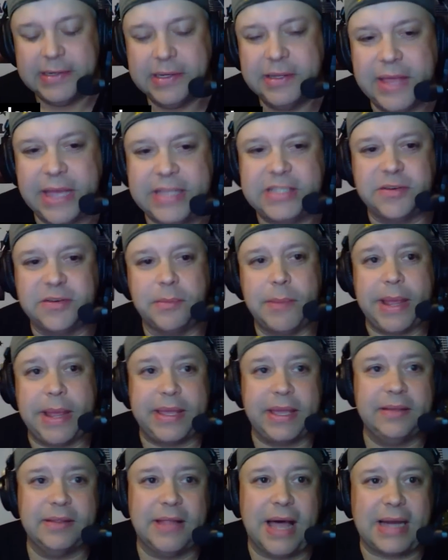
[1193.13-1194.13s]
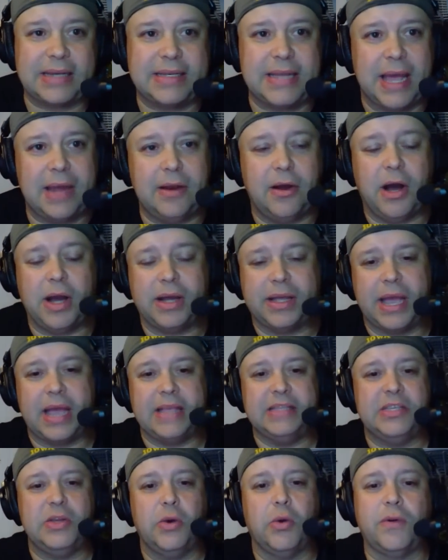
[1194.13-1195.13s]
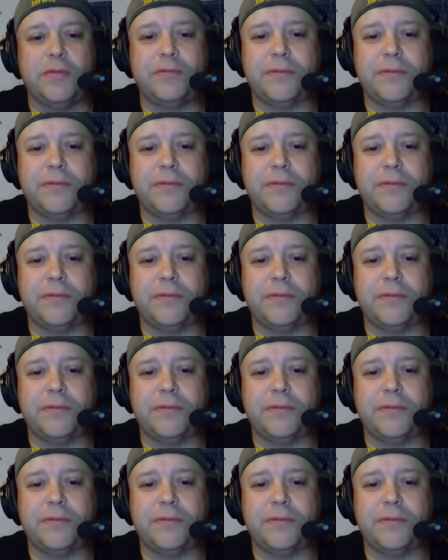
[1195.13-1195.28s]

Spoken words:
Thanks for making Locked On Hawkeyes your